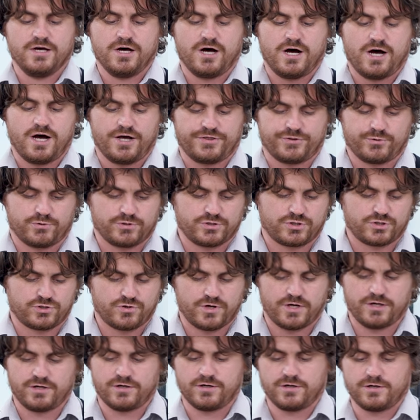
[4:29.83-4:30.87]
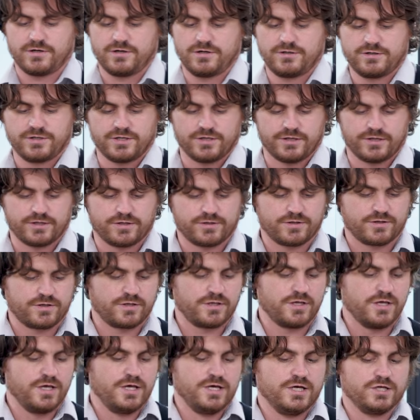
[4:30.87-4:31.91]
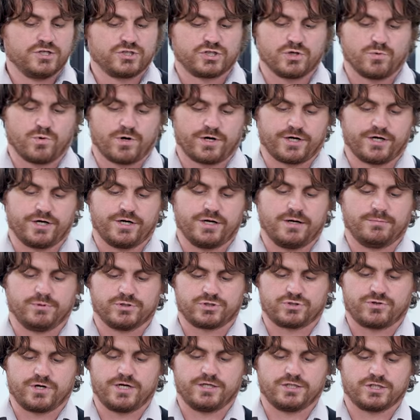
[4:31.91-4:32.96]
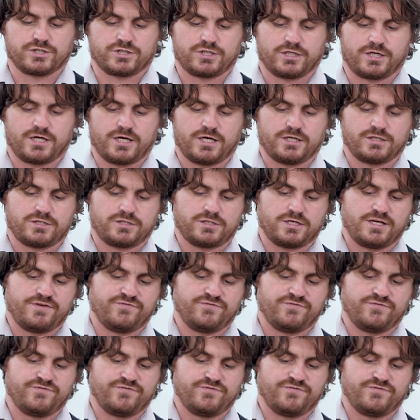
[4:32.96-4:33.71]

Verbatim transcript: Hawthorne strainer. So we're gonna double strain just in case,